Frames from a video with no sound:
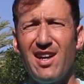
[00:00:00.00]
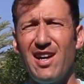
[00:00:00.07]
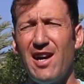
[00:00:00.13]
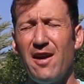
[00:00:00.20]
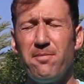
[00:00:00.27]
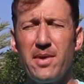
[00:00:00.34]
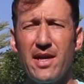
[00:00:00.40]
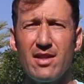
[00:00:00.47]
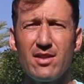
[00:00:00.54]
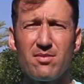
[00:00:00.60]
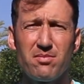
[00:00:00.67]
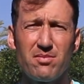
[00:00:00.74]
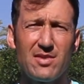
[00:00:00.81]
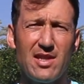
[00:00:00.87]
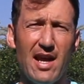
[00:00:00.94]
I've been
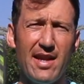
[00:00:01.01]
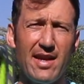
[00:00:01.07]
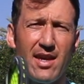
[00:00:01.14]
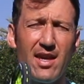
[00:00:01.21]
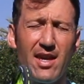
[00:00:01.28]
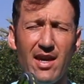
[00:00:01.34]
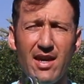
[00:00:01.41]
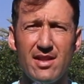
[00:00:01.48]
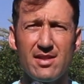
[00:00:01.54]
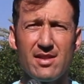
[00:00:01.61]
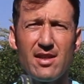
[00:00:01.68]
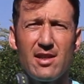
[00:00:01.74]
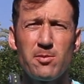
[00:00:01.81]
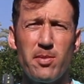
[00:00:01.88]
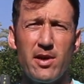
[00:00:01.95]
telling kids,
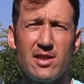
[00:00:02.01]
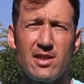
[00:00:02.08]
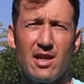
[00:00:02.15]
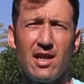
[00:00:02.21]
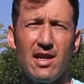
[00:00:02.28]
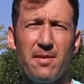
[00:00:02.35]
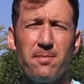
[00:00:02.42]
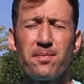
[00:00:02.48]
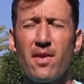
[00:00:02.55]
especially